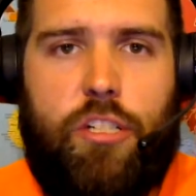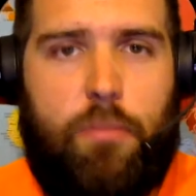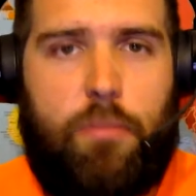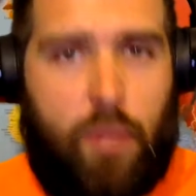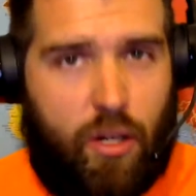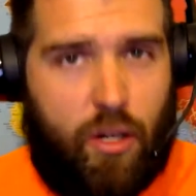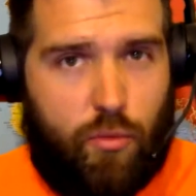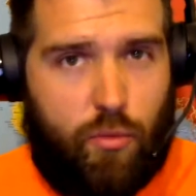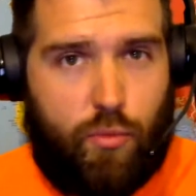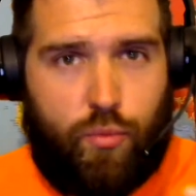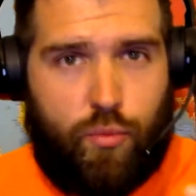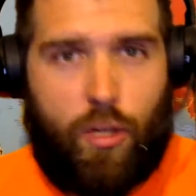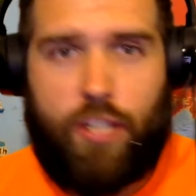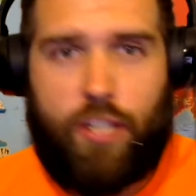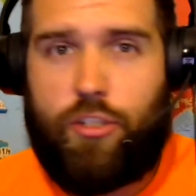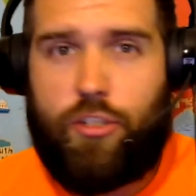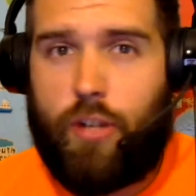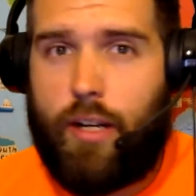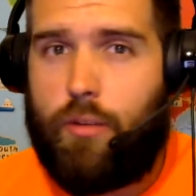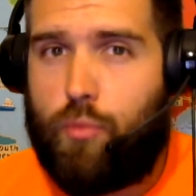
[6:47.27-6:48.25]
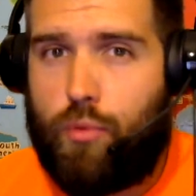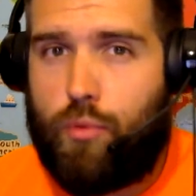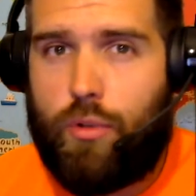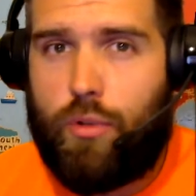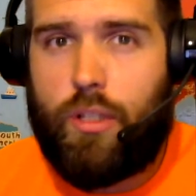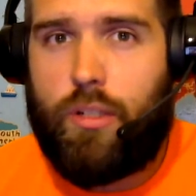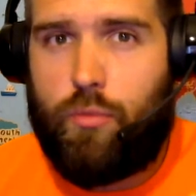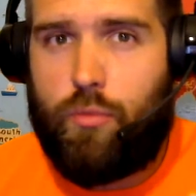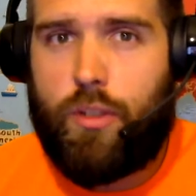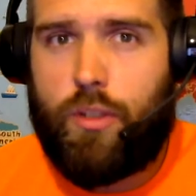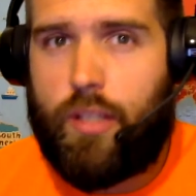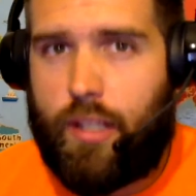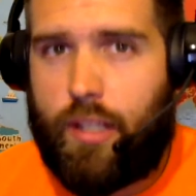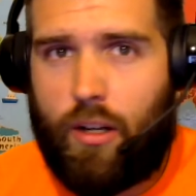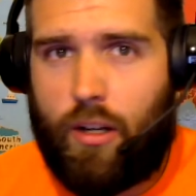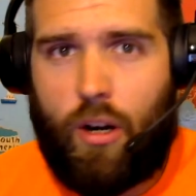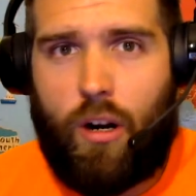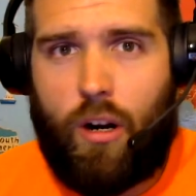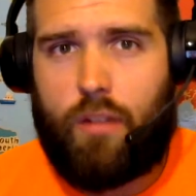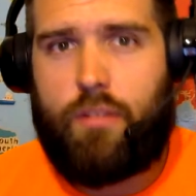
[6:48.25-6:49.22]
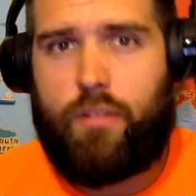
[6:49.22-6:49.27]
But I, I tried really, really
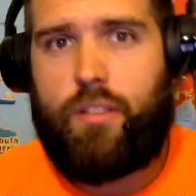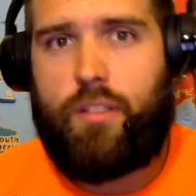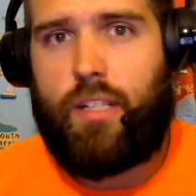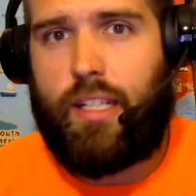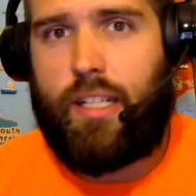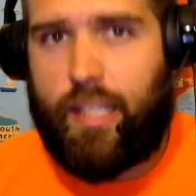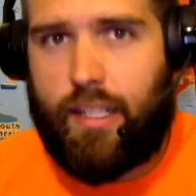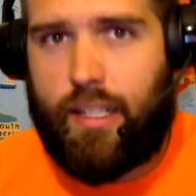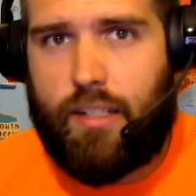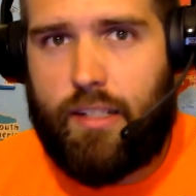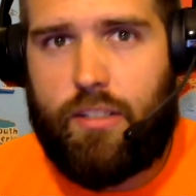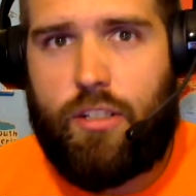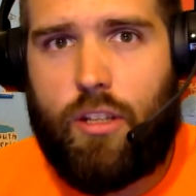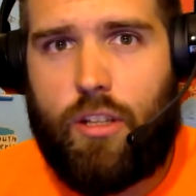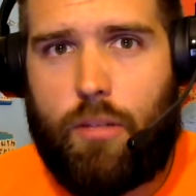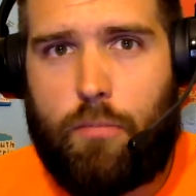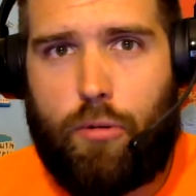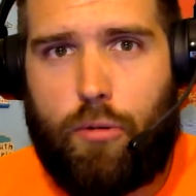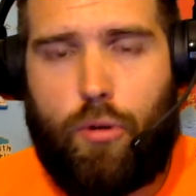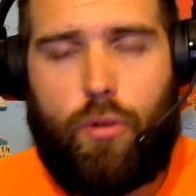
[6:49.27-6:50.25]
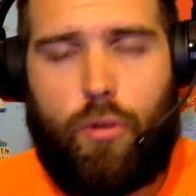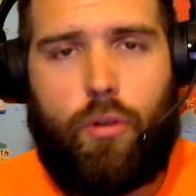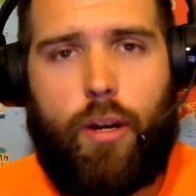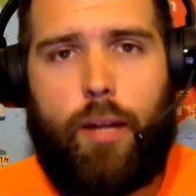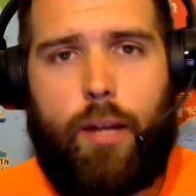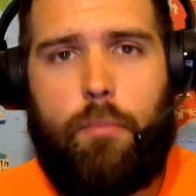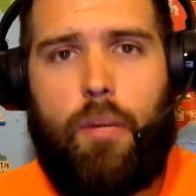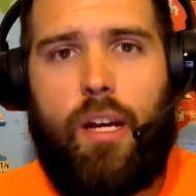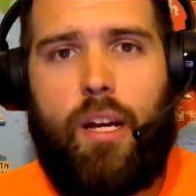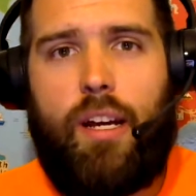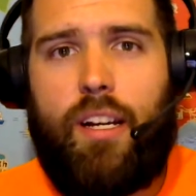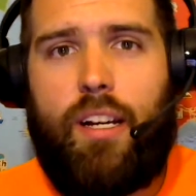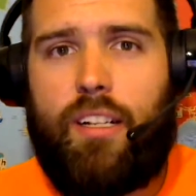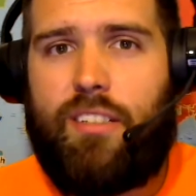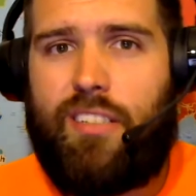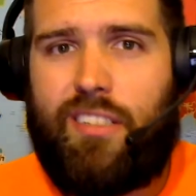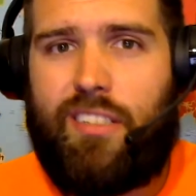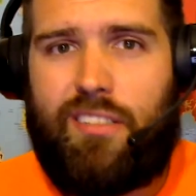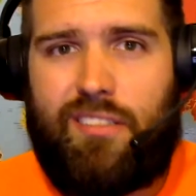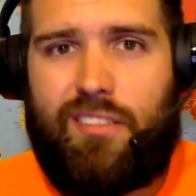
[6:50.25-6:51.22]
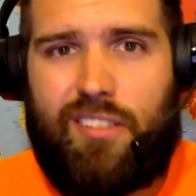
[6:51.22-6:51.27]
hard to get into the program,
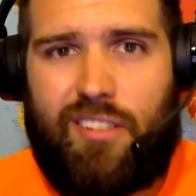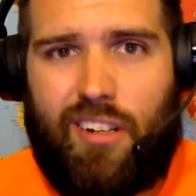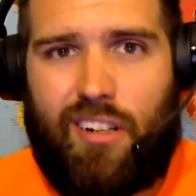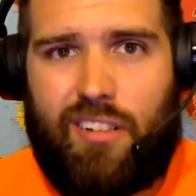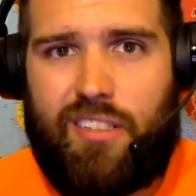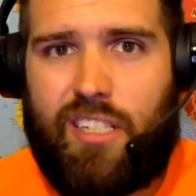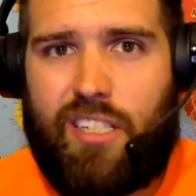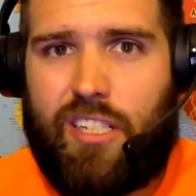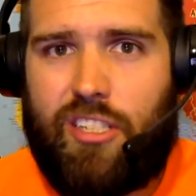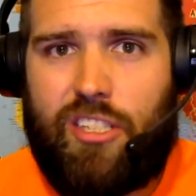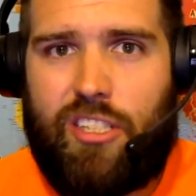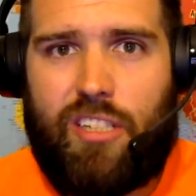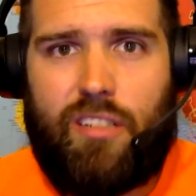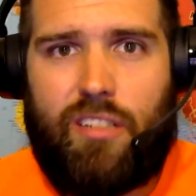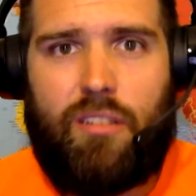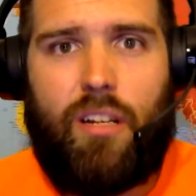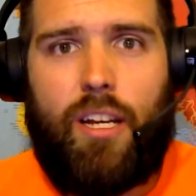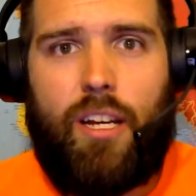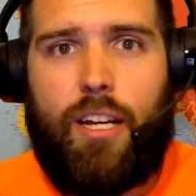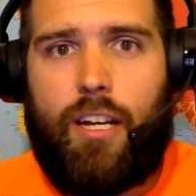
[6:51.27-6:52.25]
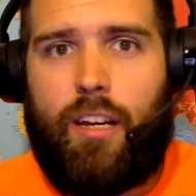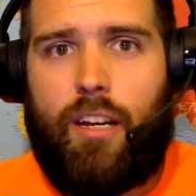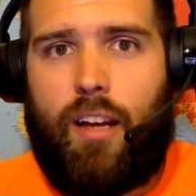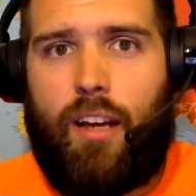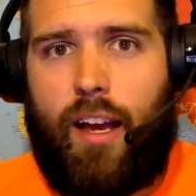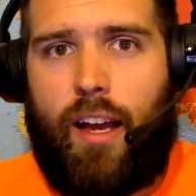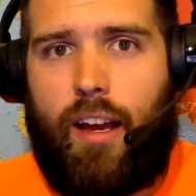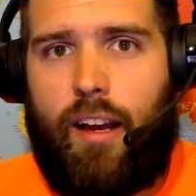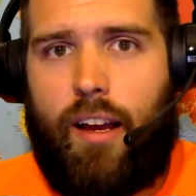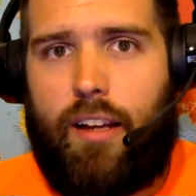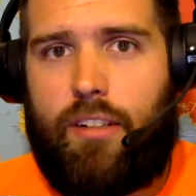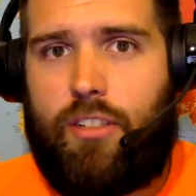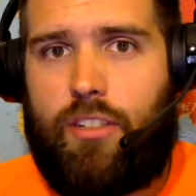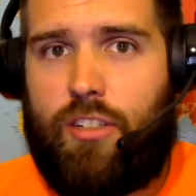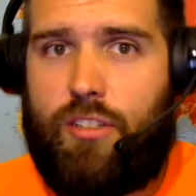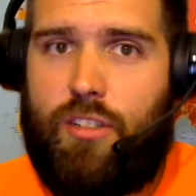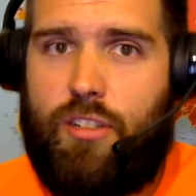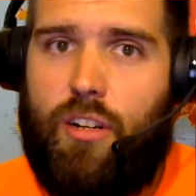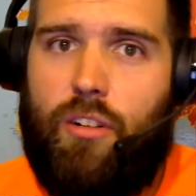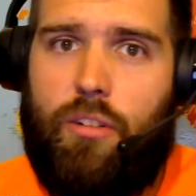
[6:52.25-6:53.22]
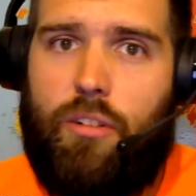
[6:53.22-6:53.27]
to start teaching and to
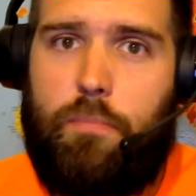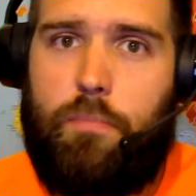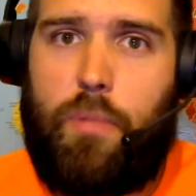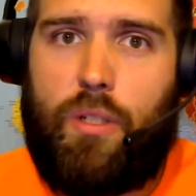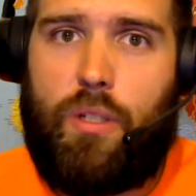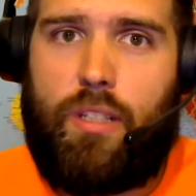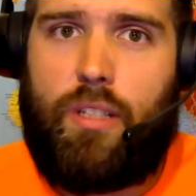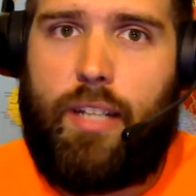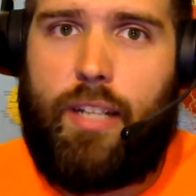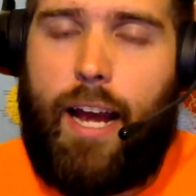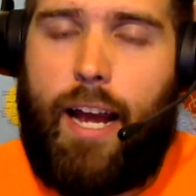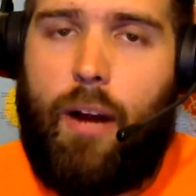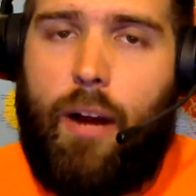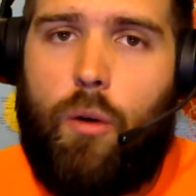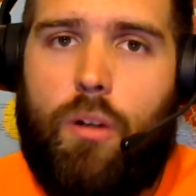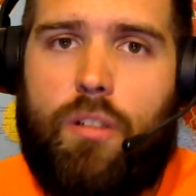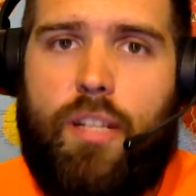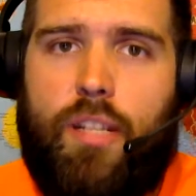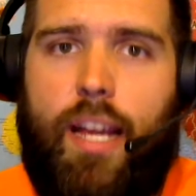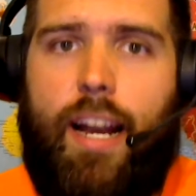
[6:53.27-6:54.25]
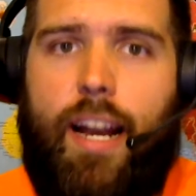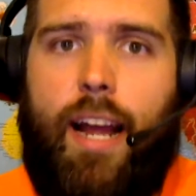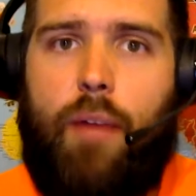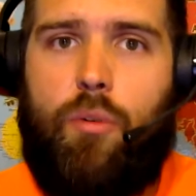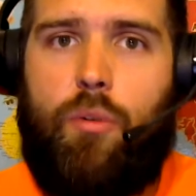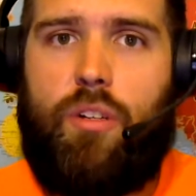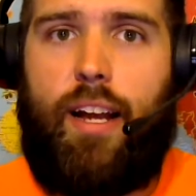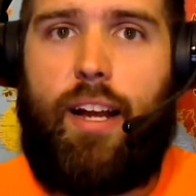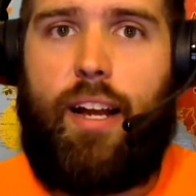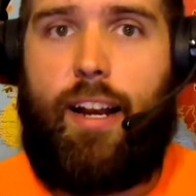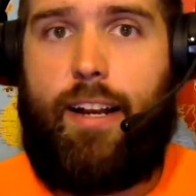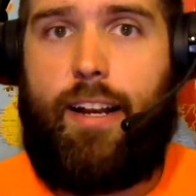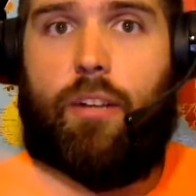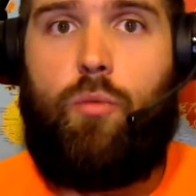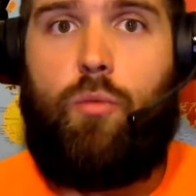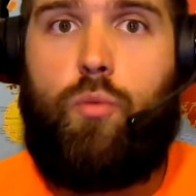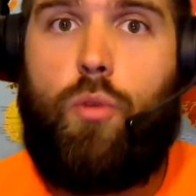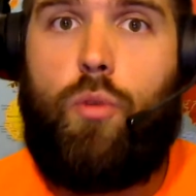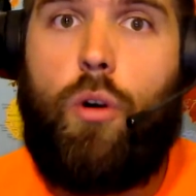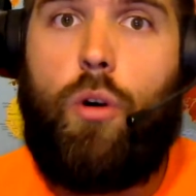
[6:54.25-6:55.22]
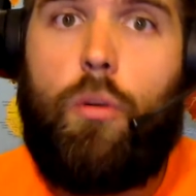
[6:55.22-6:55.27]
start building hours and I and I hit a
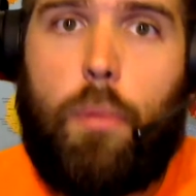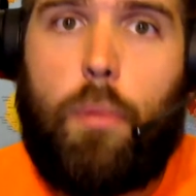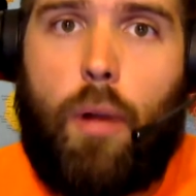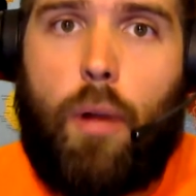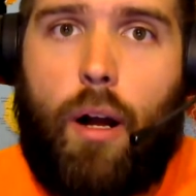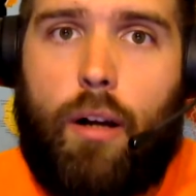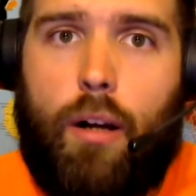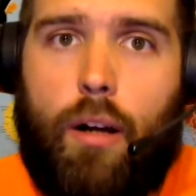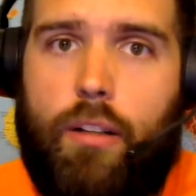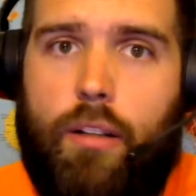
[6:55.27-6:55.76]
roadblock.